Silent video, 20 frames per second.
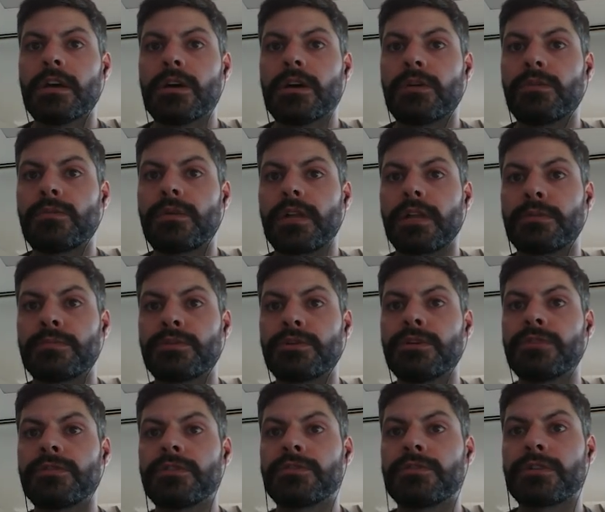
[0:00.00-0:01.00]
while a
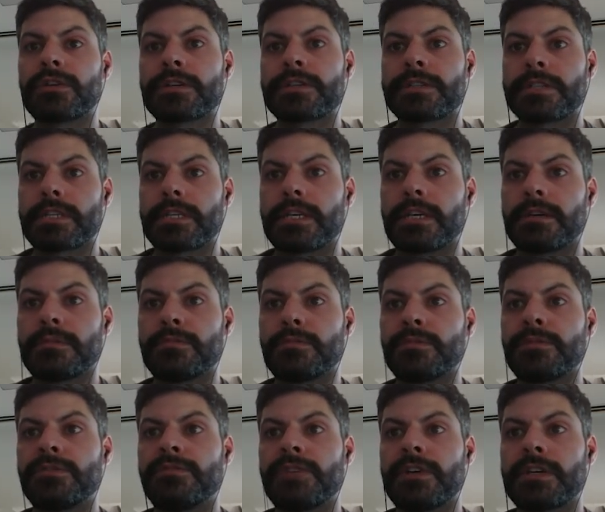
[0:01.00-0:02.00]
proof-of-work scheme
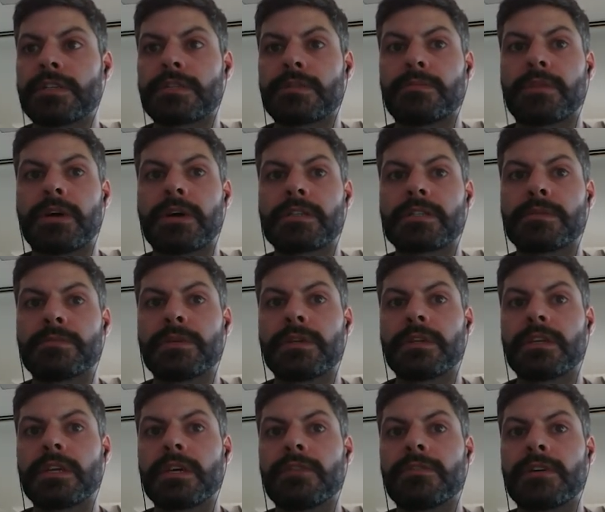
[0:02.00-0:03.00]
would face the
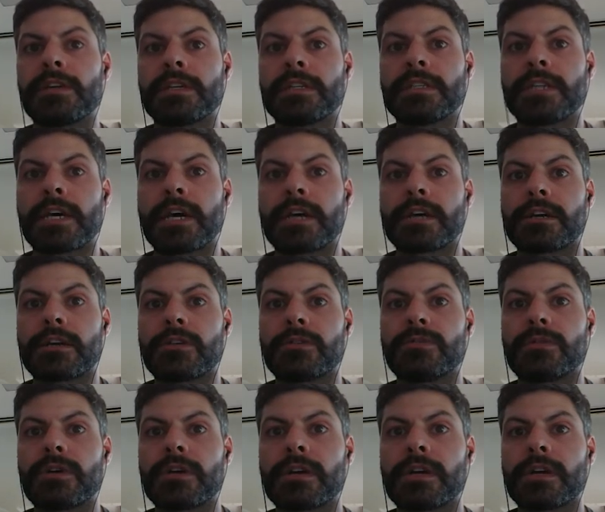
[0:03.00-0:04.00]
possibility of an attacker
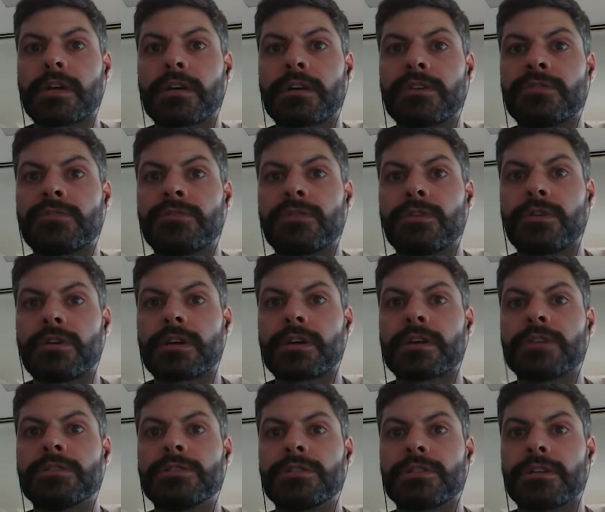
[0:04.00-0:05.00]
working on a fork
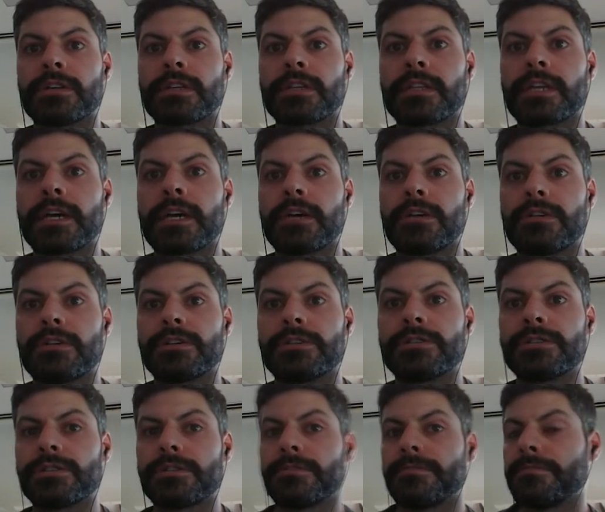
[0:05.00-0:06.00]
during the
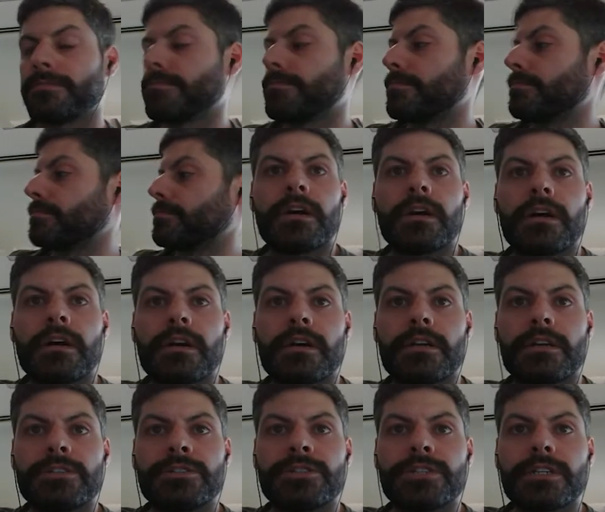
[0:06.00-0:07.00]
outage. An
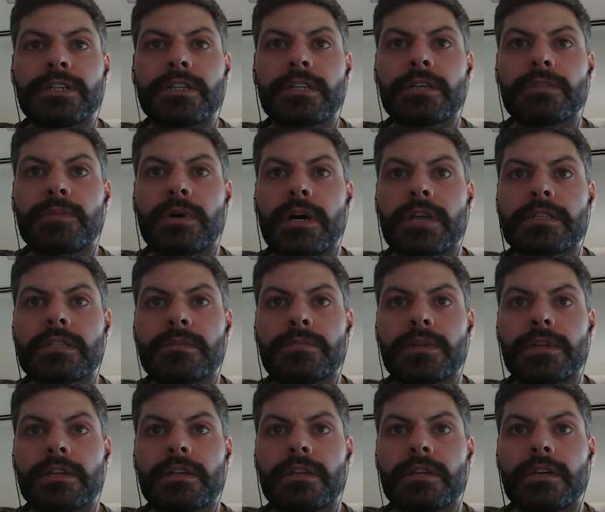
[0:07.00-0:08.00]
intriguing
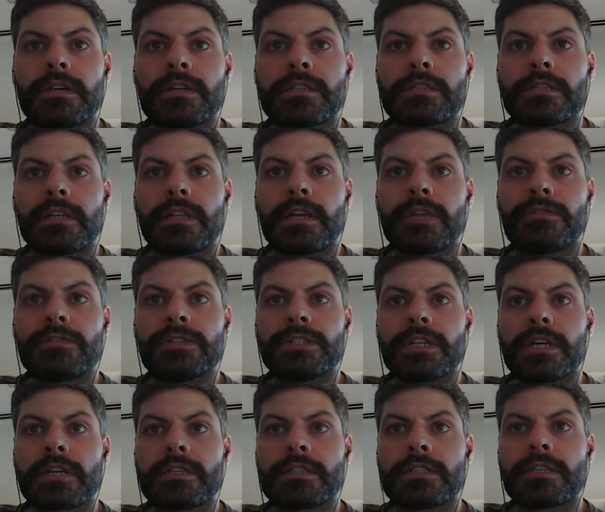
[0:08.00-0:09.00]
possibility is to leverage
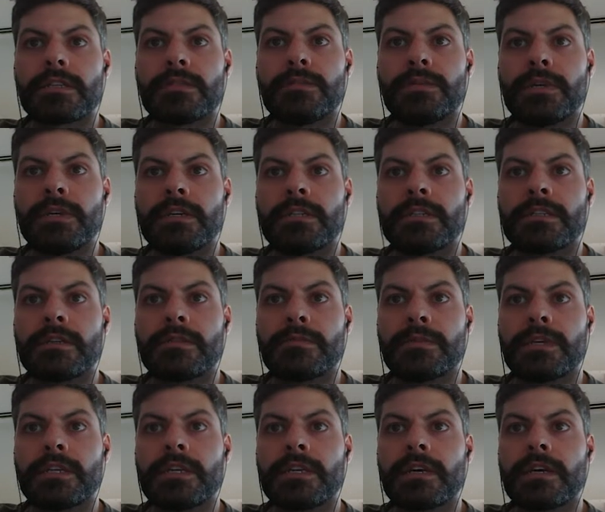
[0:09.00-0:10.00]
SCP to
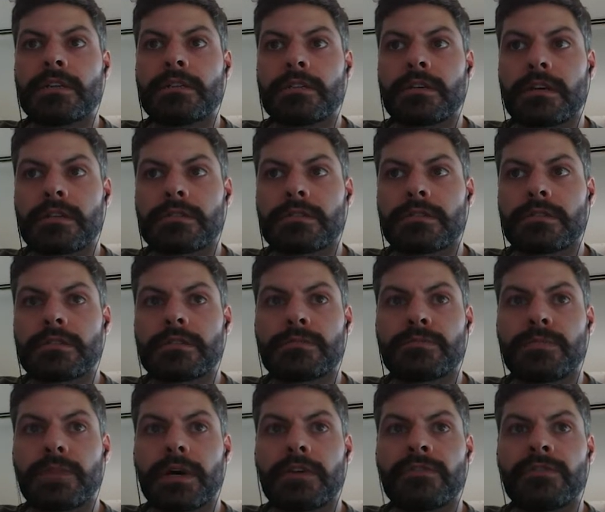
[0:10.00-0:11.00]
mediate tussles
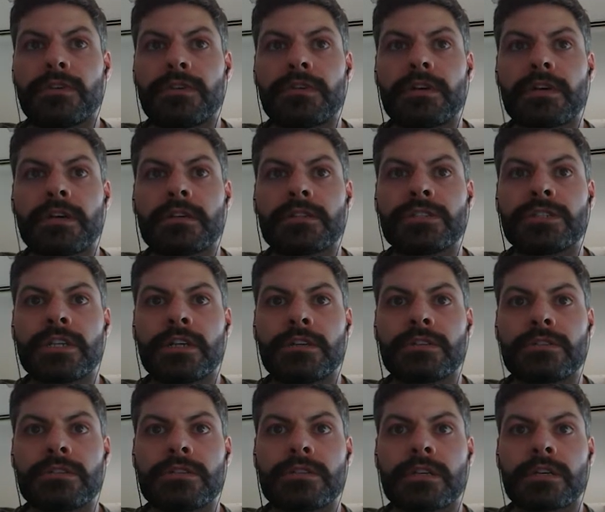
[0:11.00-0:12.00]
by voting on
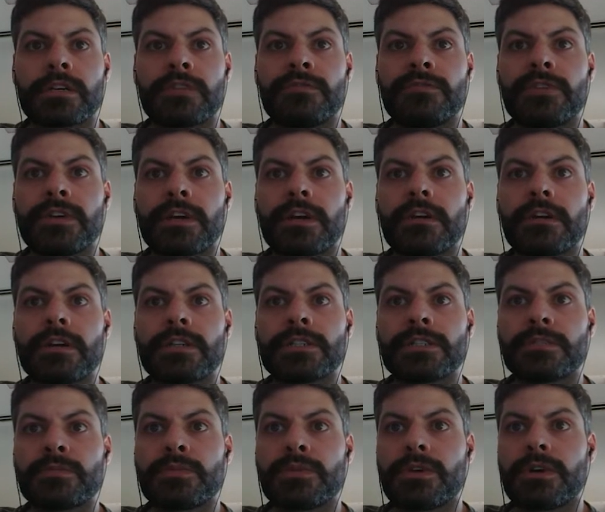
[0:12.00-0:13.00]
changes to
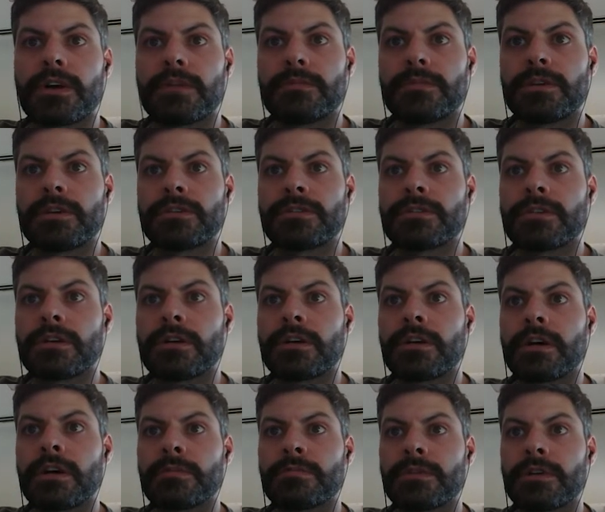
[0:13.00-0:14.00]
configuration parameters or
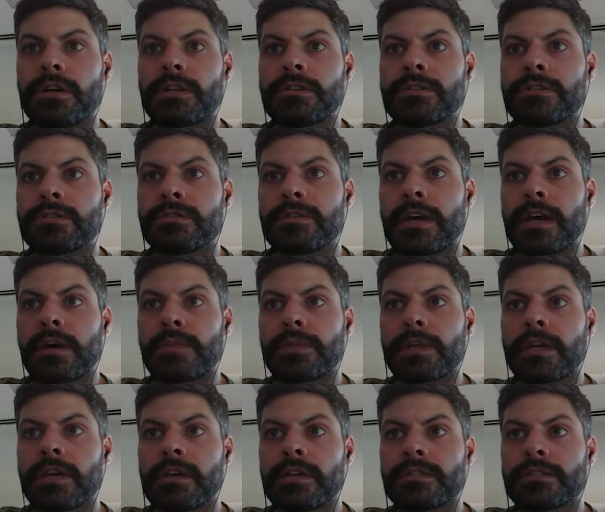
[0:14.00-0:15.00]
upgrades to an
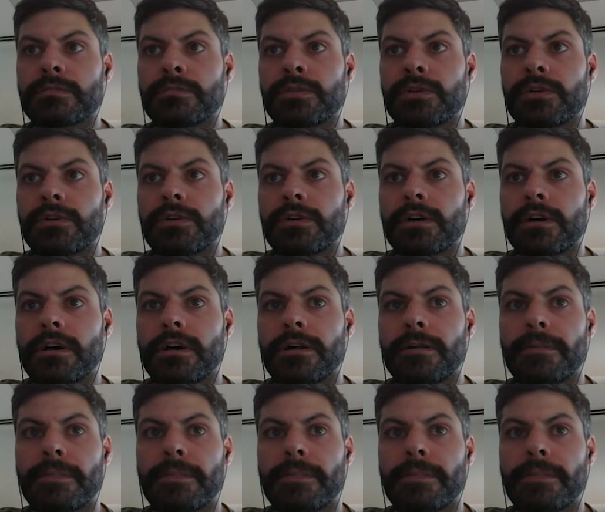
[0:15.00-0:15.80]
application protocol.